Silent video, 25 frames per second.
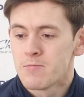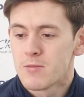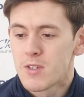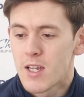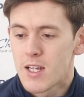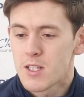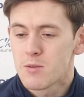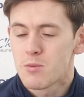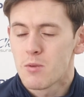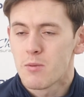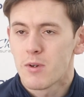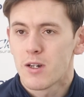
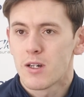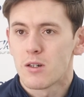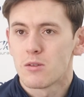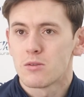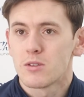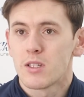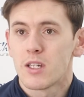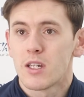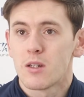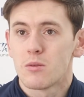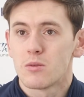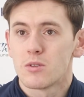yeah, to be back
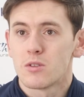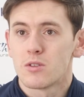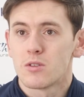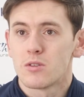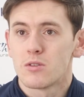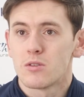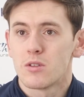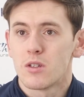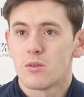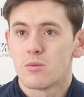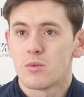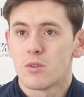out there
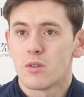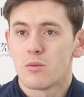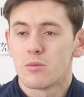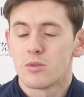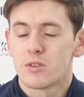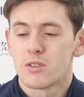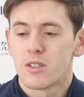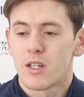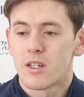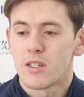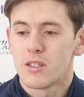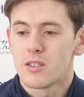it
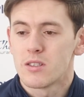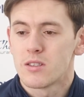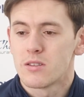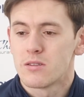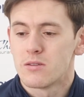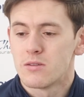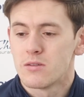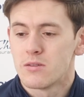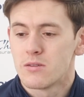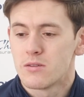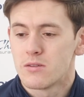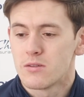was nice.
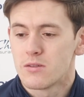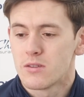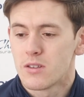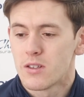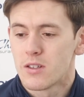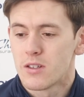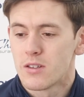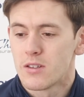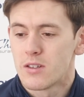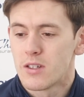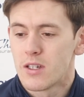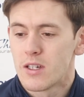
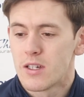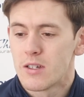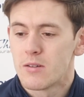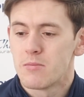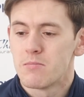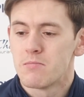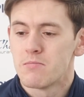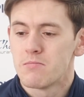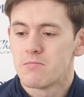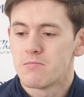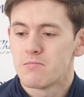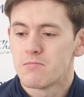
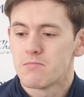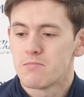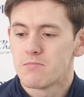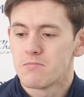And